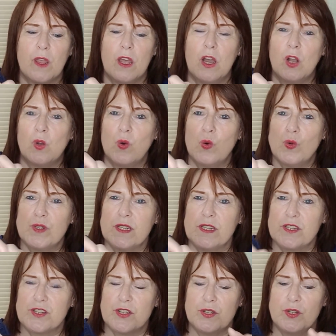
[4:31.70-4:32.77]

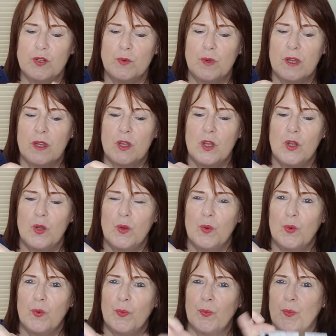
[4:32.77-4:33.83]
according to
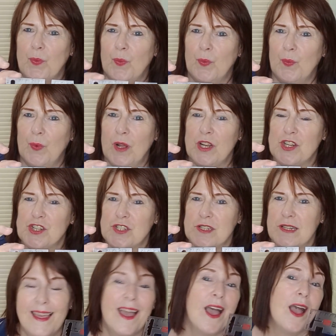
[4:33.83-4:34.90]

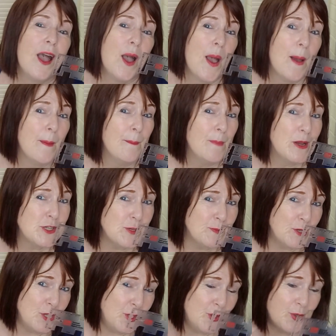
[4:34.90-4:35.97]
which
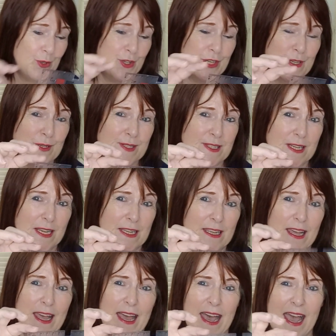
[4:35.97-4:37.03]
measurement you're using.
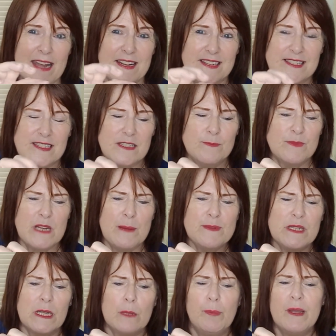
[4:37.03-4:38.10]
And it's sometimes
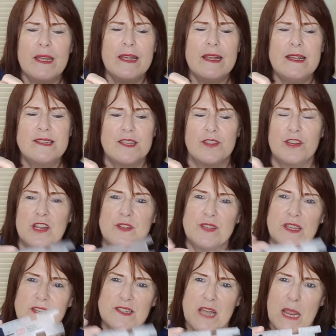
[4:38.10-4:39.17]
a little bit easier than
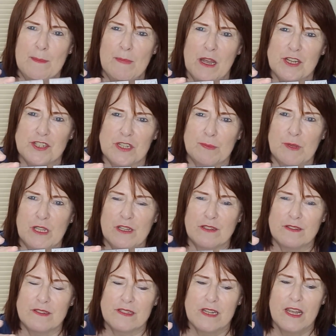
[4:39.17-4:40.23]
using a tape measure
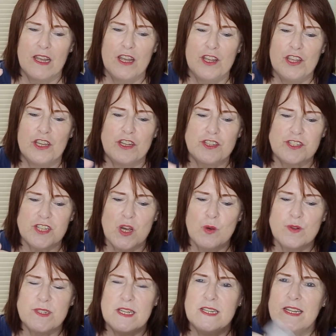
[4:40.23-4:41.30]
because you can just
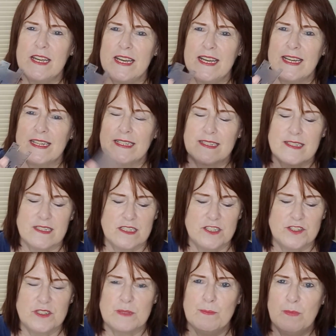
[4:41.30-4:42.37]
hold it in your hand and
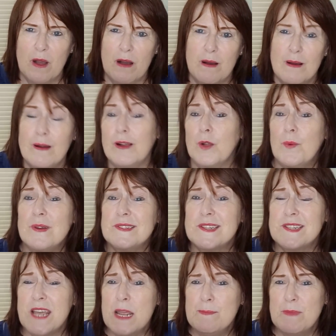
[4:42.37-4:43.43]
just mark, whereas a
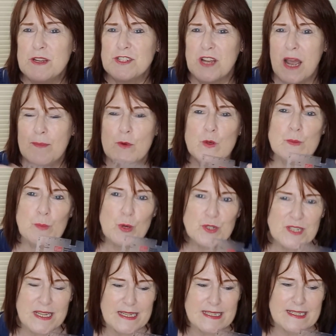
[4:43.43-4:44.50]
tape measure, I'm always
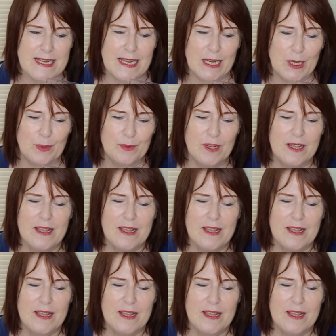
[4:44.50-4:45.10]
putting it down,